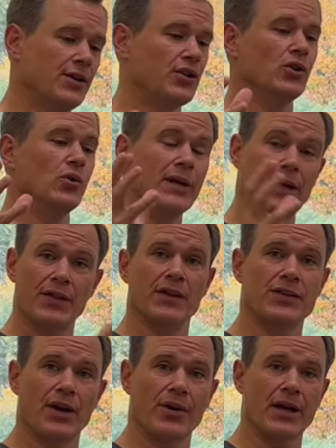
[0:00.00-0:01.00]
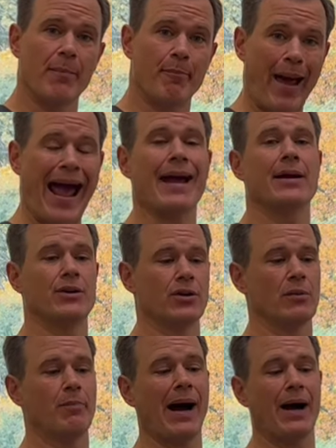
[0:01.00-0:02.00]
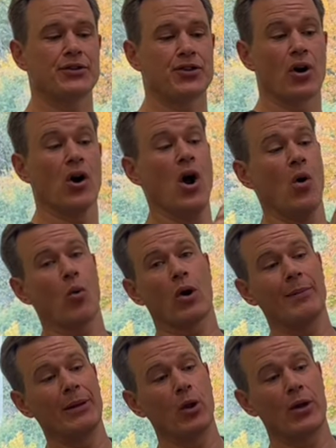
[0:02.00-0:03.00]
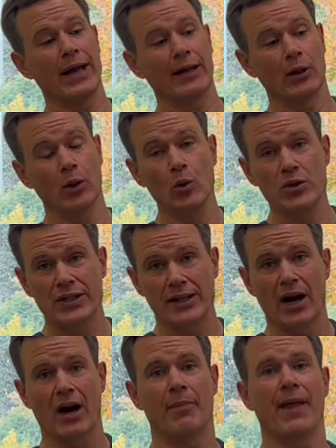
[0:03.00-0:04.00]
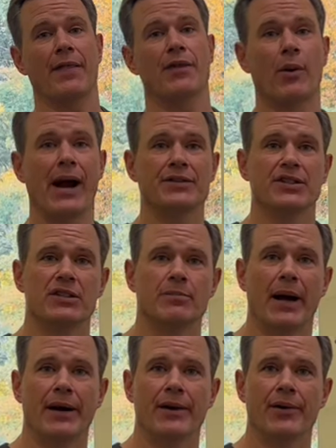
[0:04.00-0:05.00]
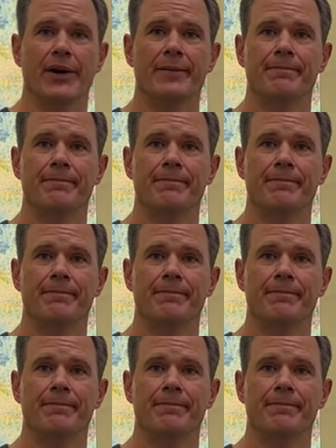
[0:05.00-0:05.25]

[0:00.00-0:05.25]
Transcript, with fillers: to get this area back into good posture, we're going to be looking at loosening up that thoracic spine area.